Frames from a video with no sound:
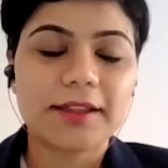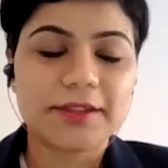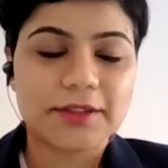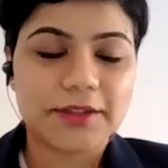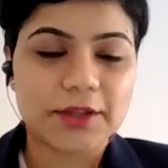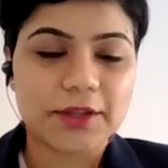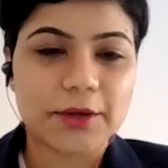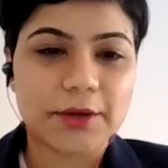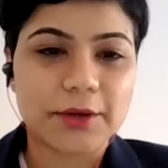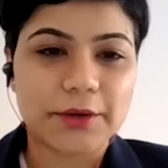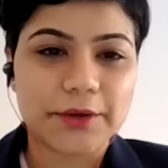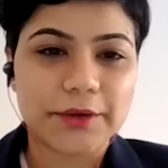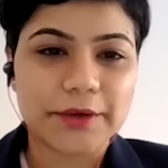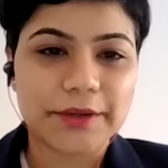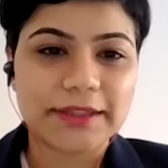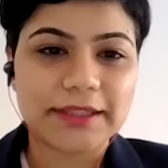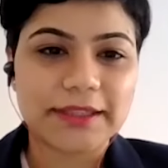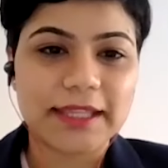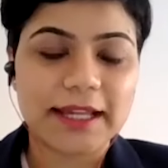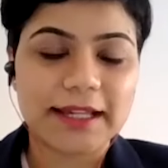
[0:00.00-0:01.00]
so
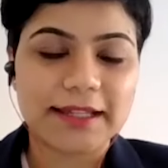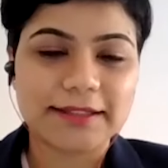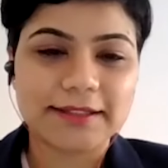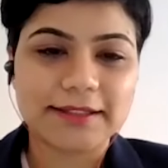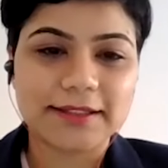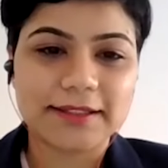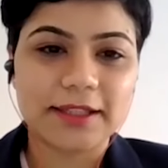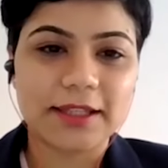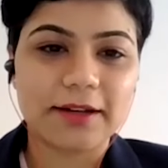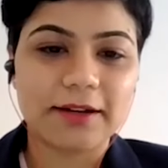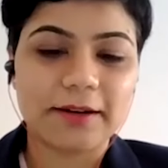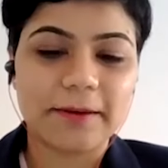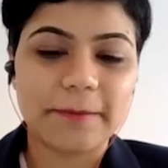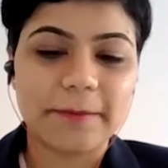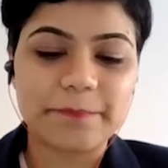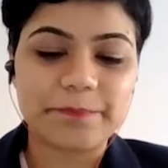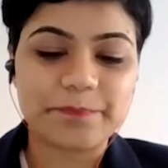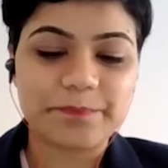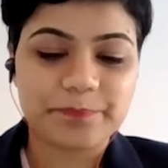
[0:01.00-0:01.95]
that's the